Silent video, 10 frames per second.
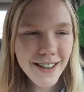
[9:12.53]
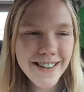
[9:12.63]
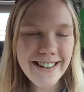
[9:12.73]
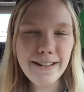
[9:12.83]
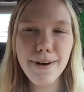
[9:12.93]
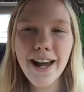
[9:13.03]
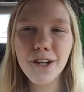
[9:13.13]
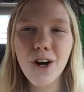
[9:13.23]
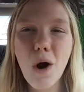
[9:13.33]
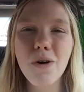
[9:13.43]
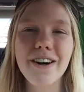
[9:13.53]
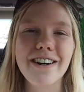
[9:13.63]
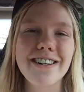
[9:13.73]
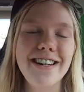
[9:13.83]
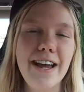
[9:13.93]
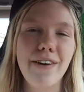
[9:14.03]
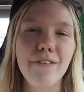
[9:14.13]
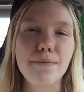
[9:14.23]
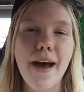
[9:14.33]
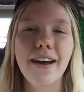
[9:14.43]
So then my other coworker, Sam,
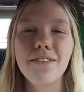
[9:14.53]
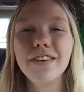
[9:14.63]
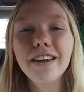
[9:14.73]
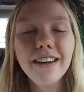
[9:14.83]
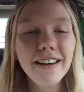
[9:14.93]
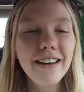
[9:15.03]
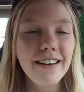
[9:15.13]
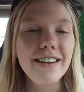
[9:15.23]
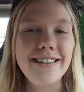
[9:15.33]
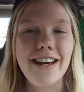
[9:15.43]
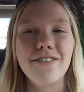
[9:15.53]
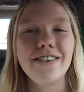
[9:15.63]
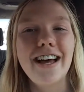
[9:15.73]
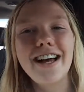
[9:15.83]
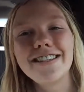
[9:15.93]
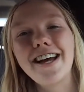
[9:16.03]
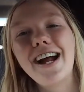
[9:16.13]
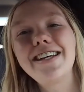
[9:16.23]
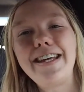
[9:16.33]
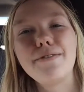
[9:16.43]
comes back. Sam. Say
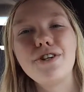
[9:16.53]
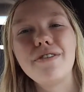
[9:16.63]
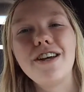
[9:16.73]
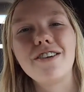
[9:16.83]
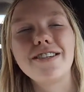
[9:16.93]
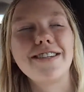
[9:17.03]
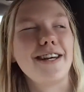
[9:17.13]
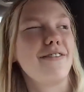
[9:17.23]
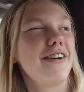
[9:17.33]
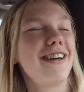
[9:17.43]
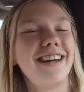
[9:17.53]
hi to Sam, too. Here, this is Sam.